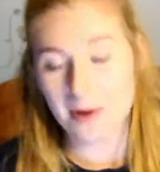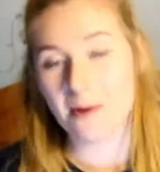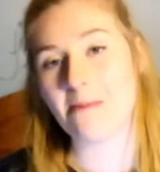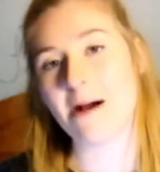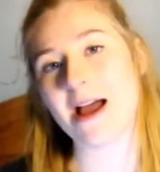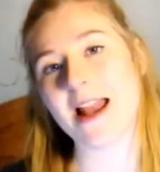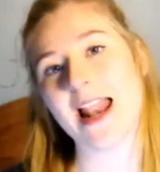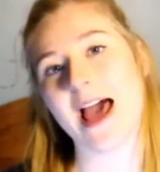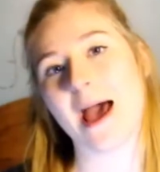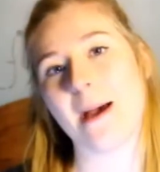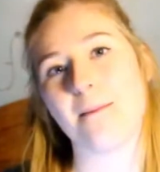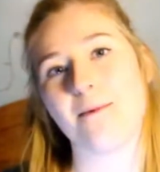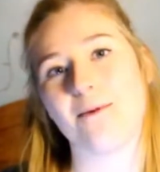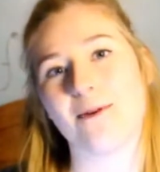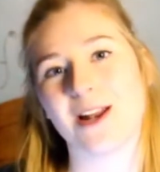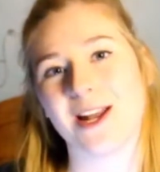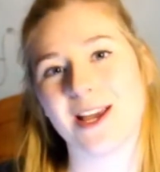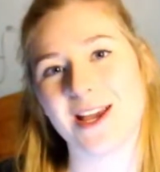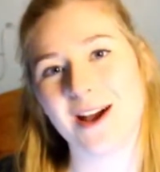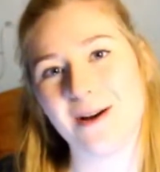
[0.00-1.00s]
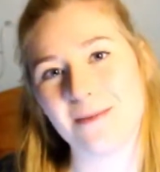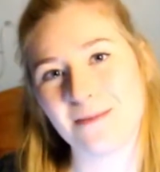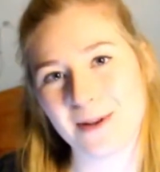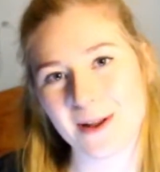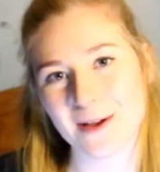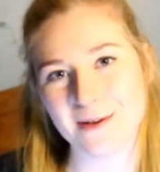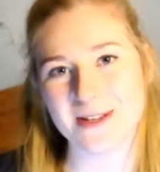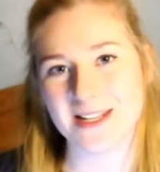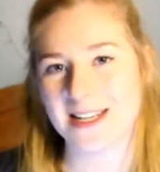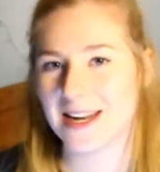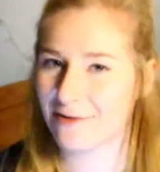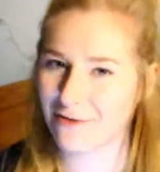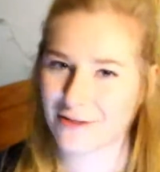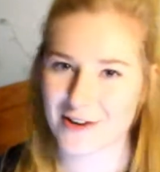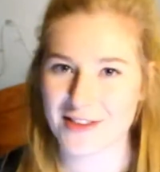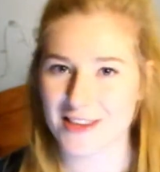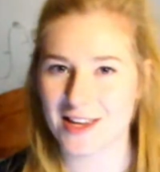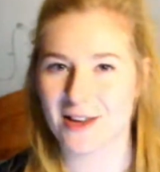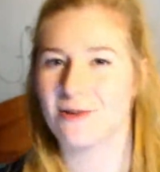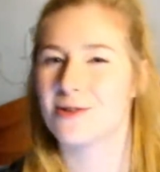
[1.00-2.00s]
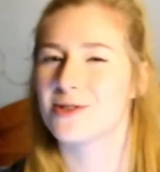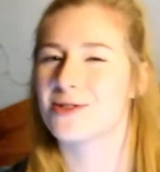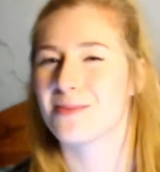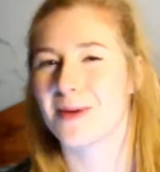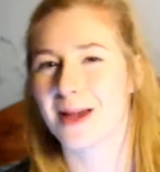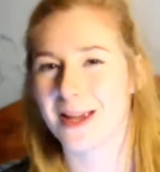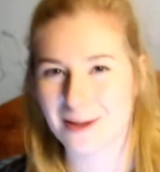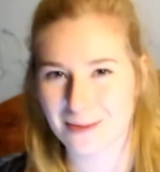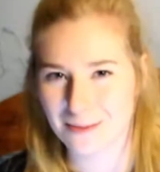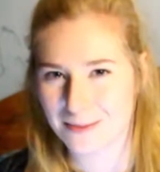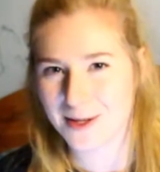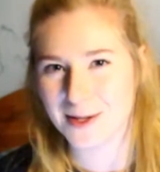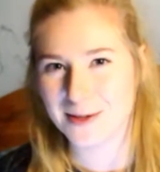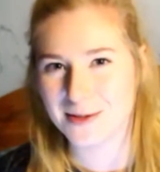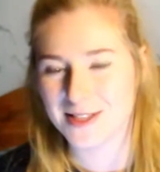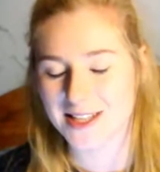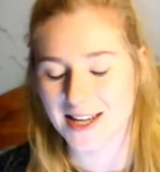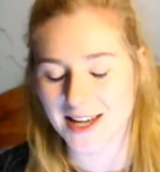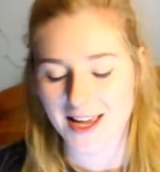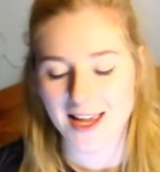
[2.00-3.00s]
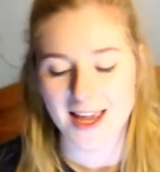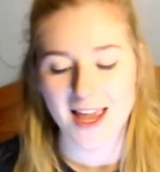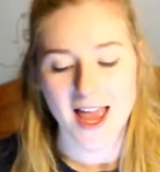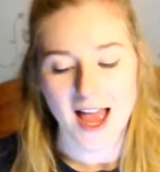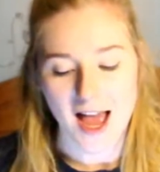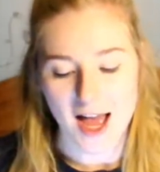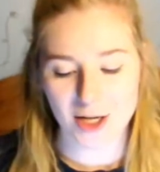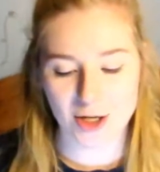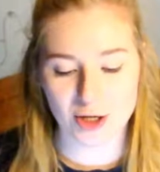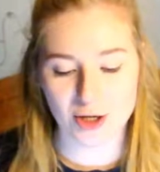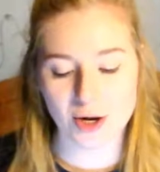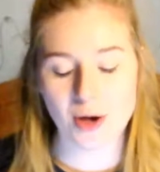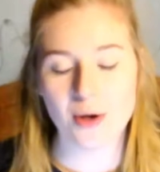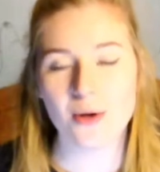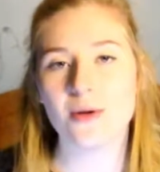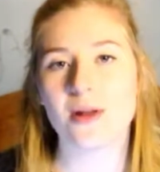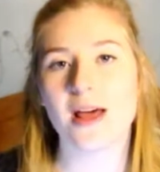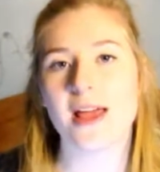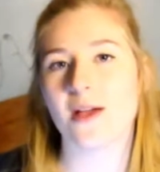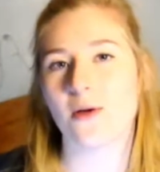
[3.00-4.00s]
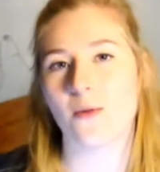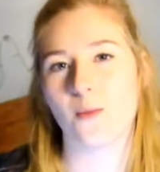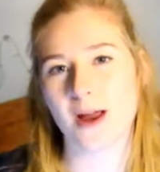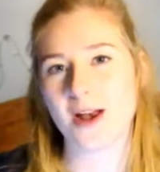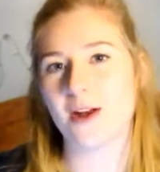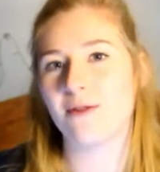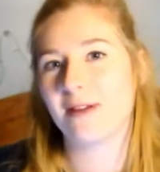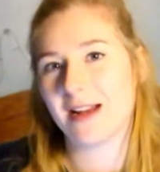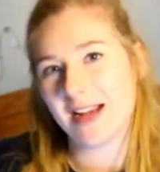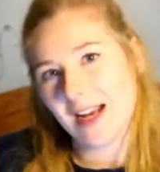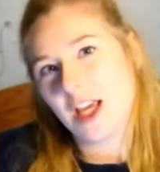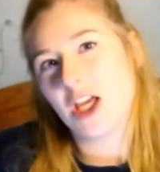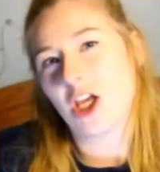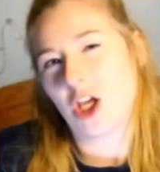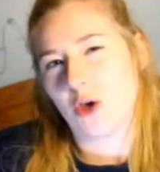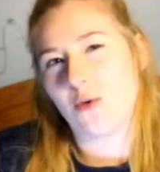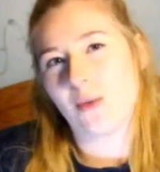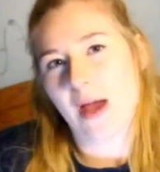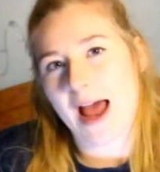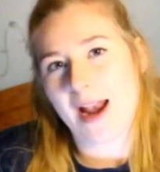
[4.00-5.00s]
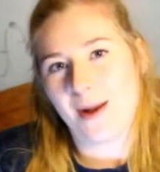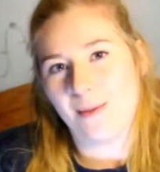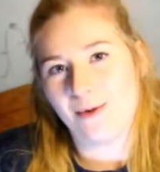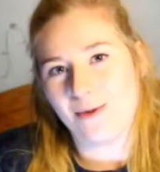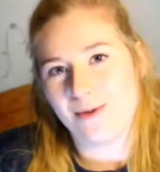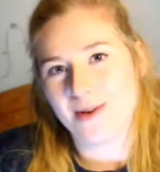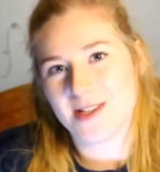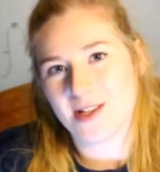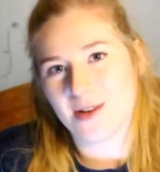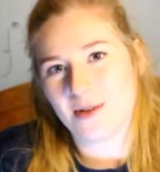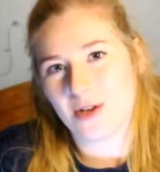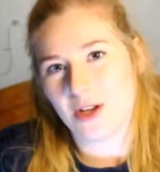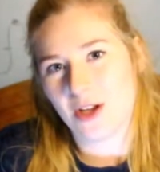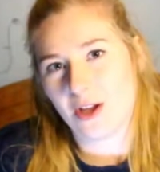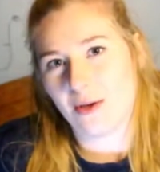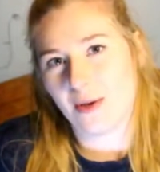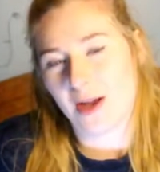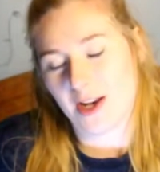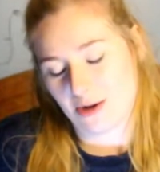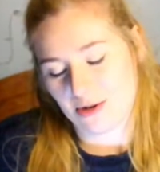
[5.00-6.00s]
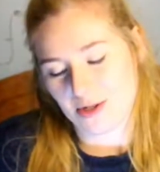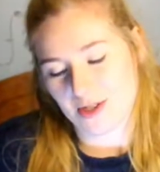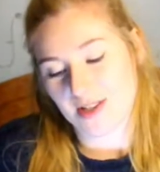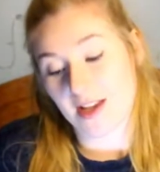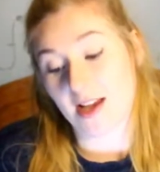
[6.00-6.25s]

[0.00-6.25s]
on my lap while I uploaded everything onto my computer. And you know, like when a really cute animal is on you and you're just